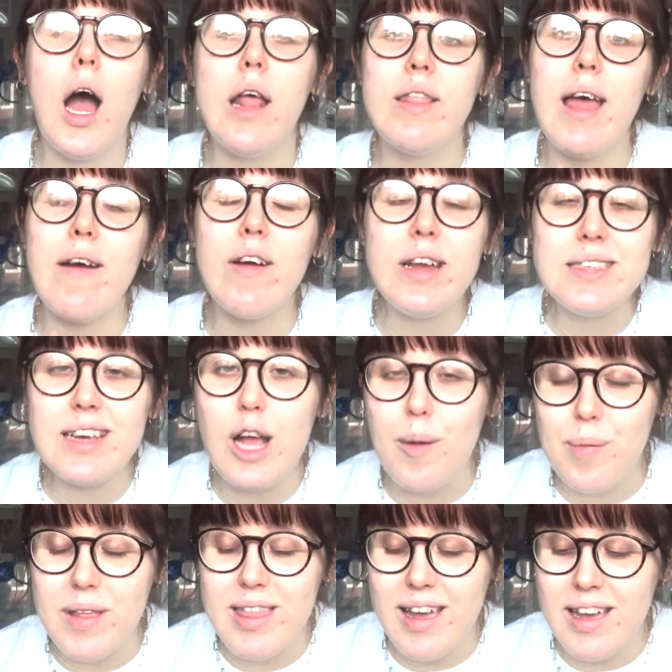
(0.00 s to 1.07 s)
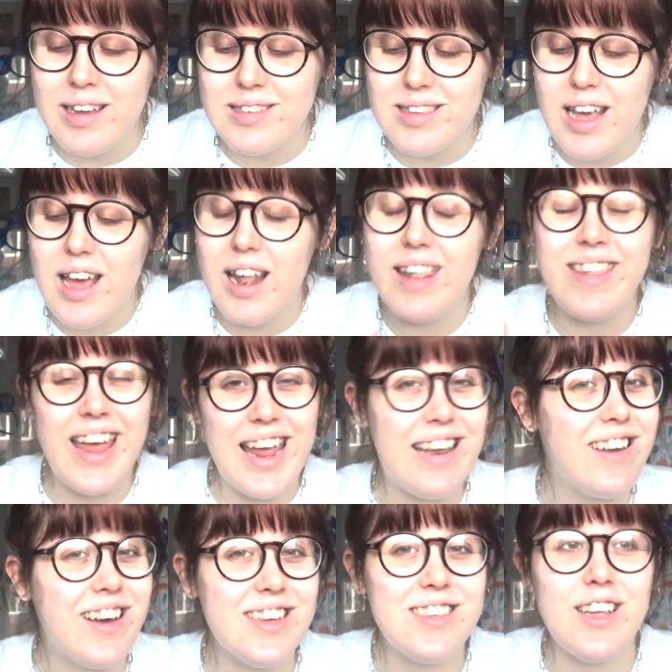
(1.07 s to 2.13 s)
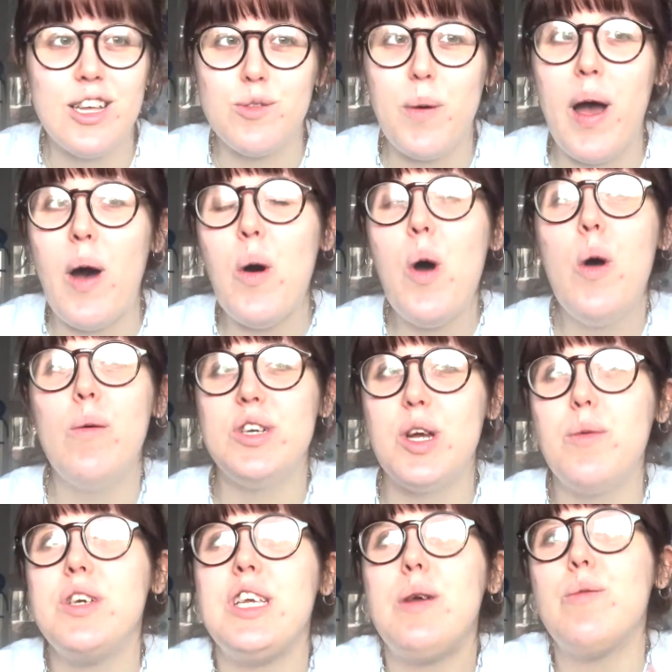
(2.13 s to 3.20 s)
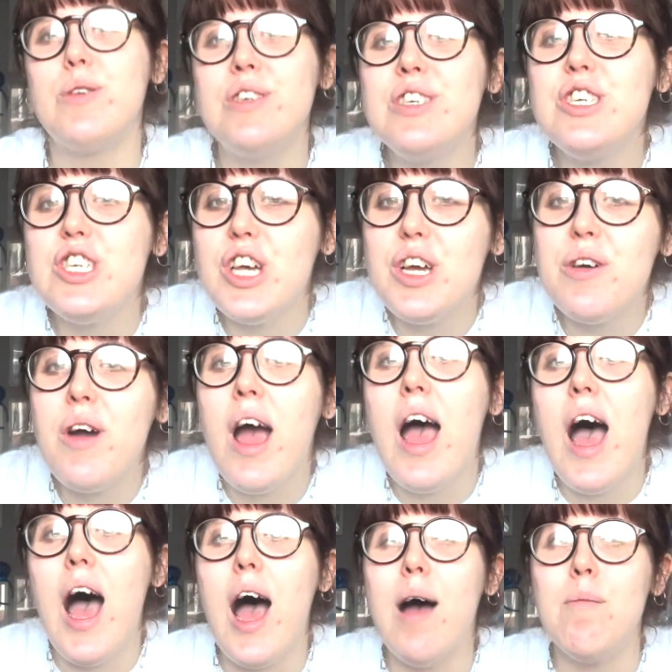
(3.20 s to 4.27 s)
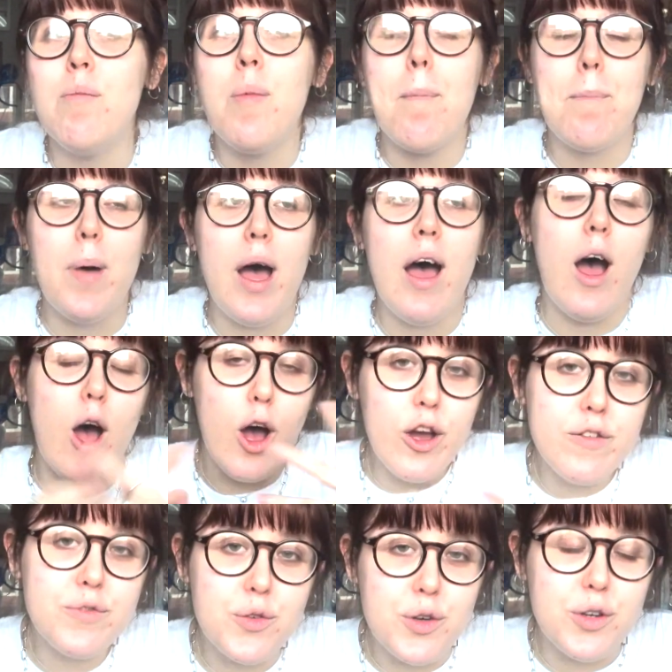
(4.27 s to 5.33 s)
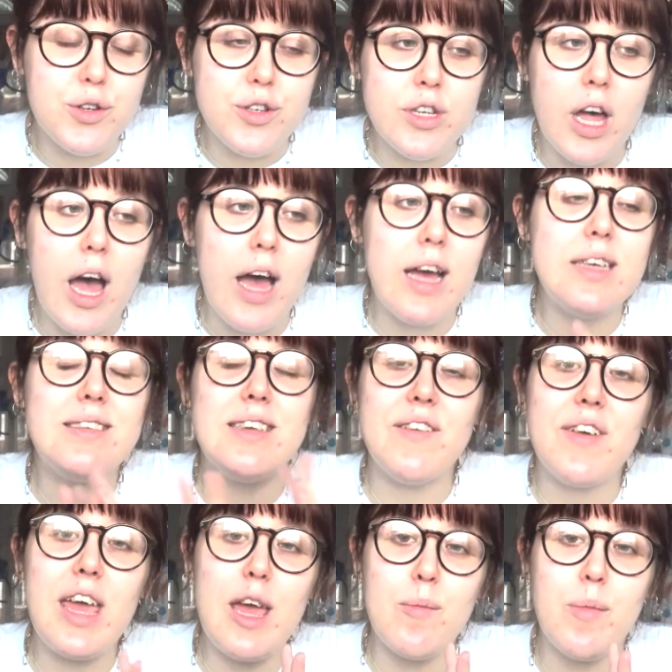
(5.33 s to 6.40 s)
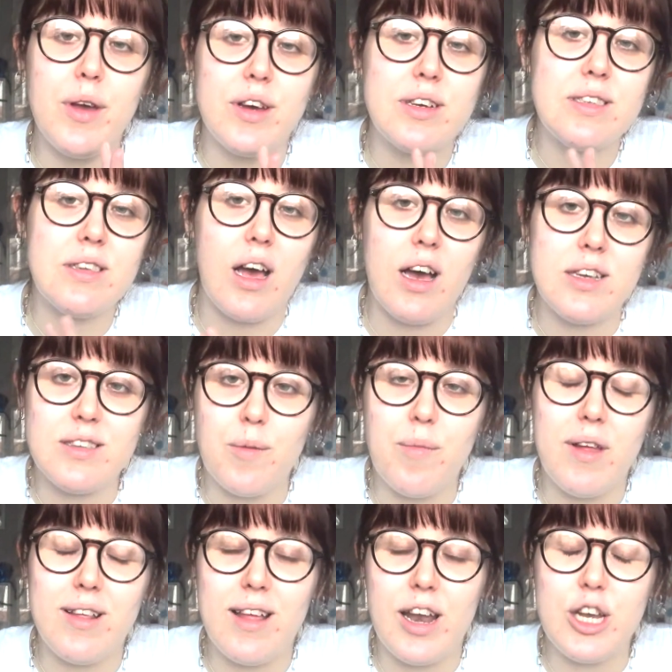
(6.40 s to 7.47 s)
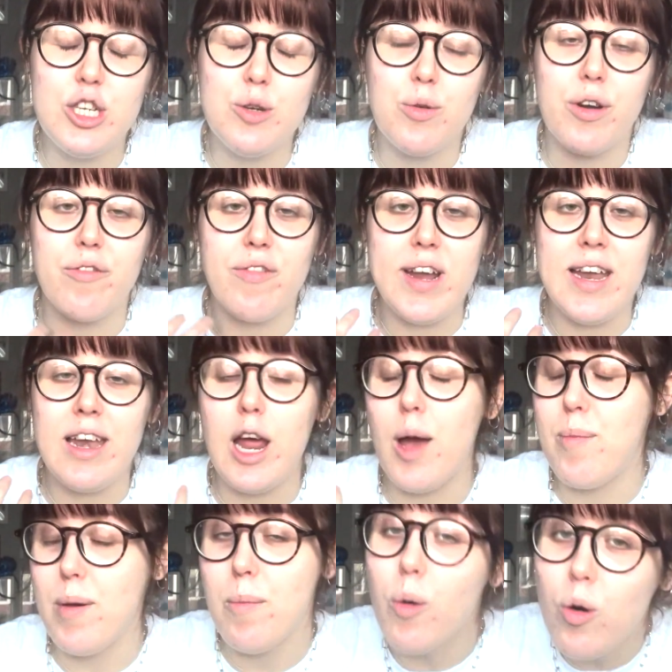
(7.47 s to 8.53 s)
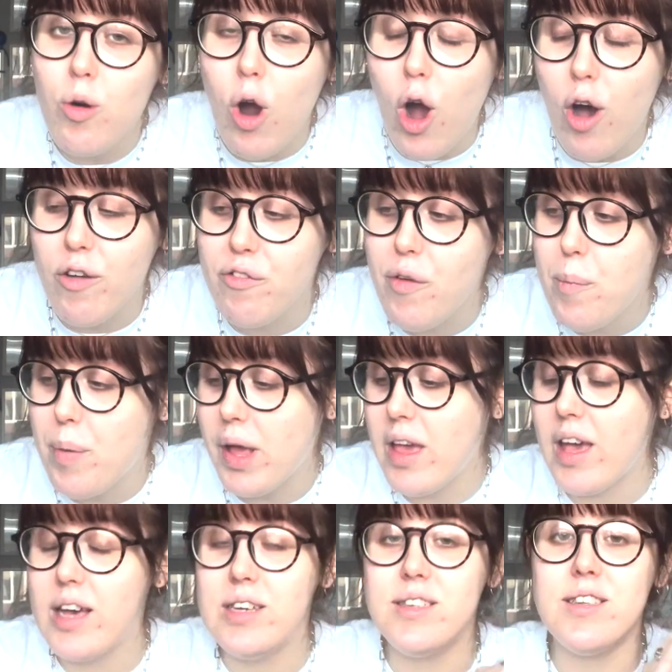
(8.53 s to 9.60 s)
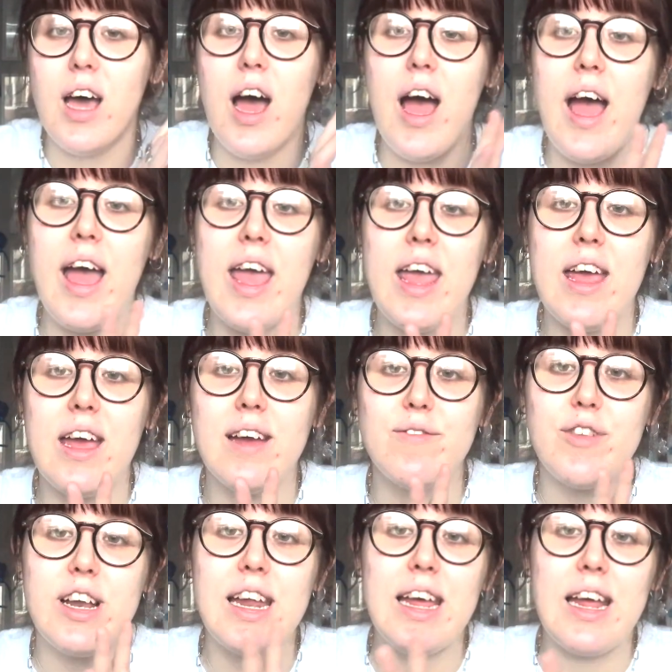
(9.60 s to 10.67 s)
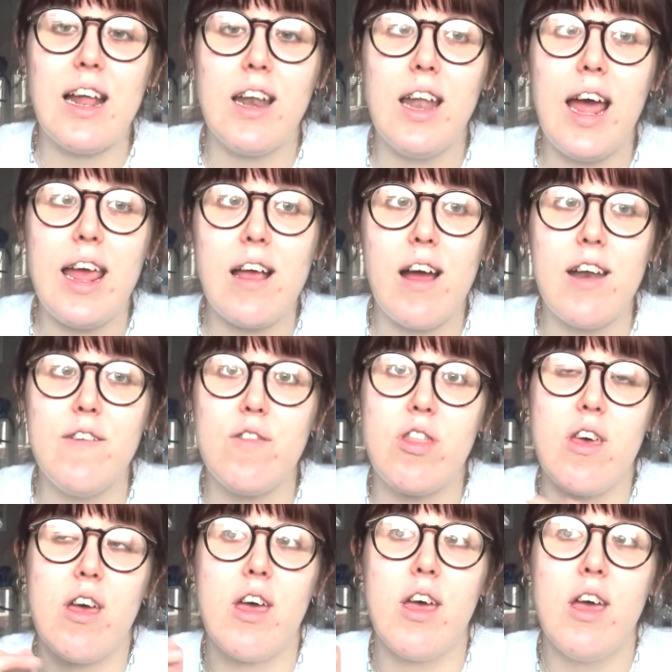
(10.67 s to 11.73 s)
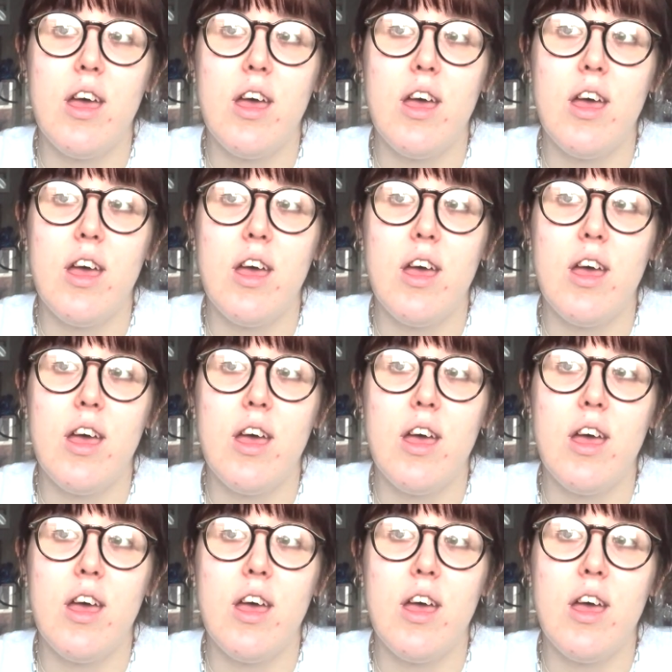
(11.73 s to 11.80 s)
There is a couple of things that he does as well, which I wish he wouldn't do, but overall, Stephen King books are something that I do want to read a bit more of because I really like kind of the